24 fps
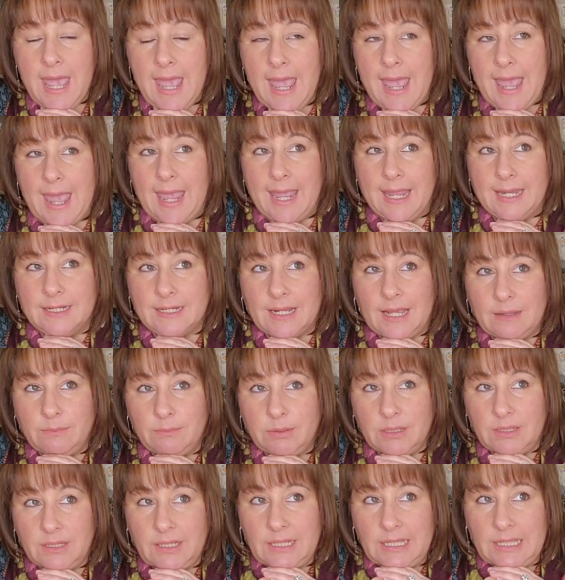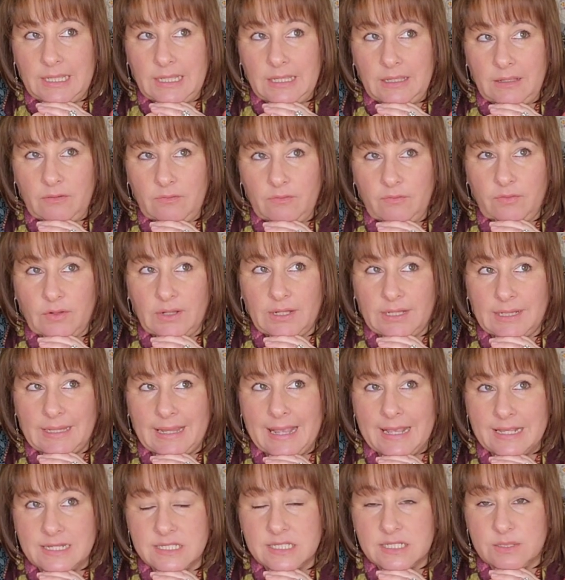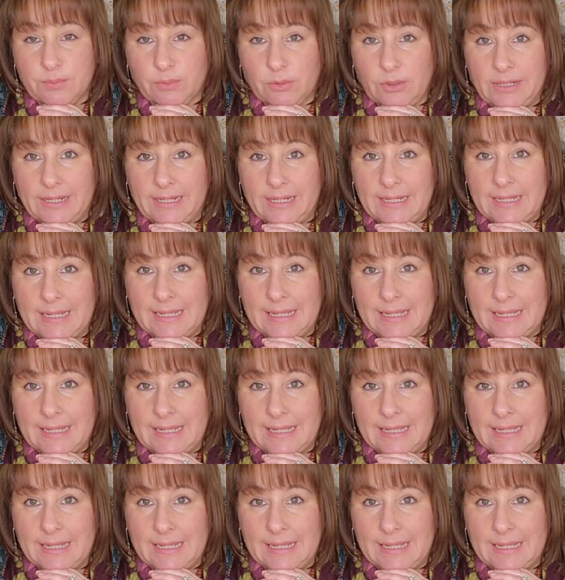and I believe last spring